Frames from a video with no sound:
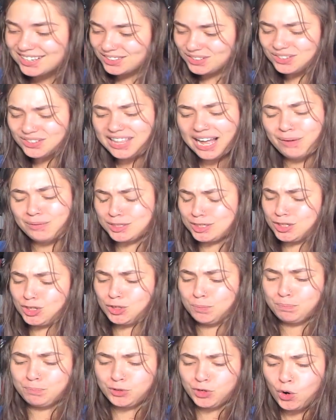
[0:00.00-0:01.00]
Oh, that was
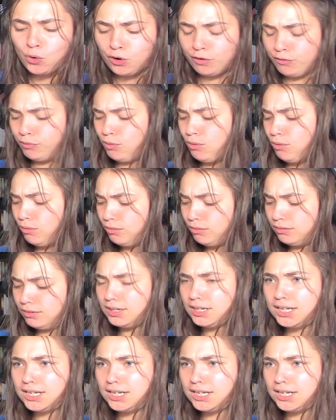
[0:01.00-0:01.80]
beautiful.